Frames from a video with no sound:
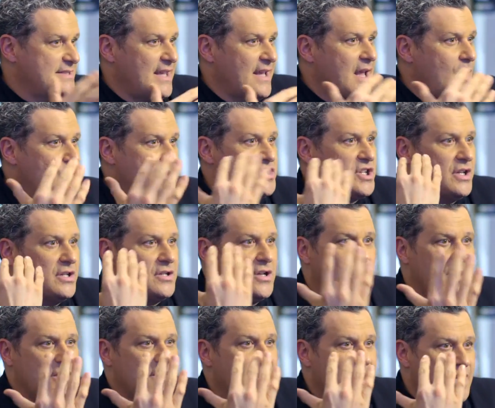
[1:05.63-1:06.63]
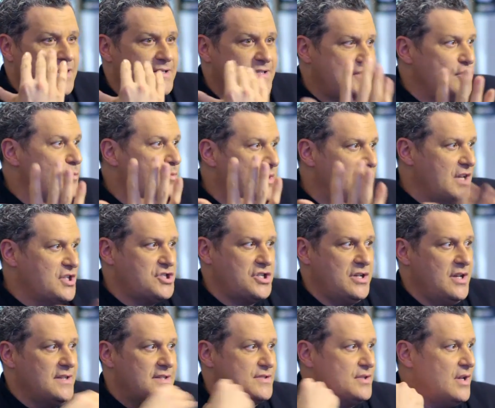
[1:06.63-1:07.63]
Like I wish I could go to like a soup kitchen
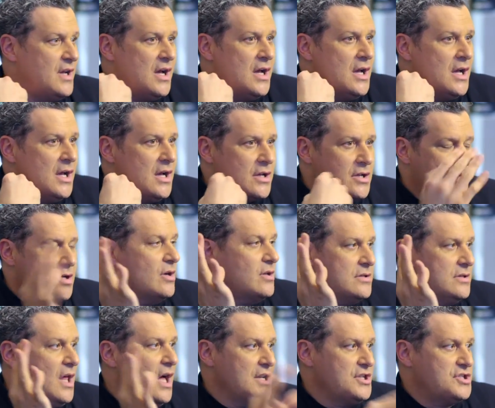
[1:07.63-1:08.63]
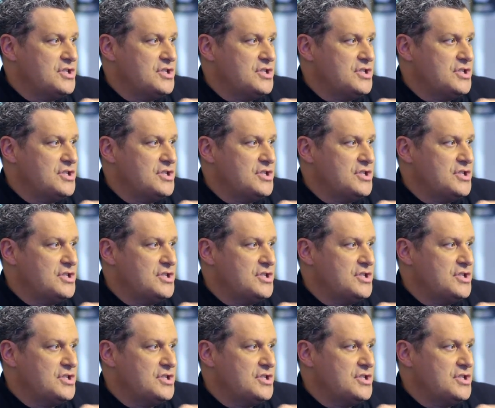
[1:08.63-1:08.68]
and sort of cook lunch.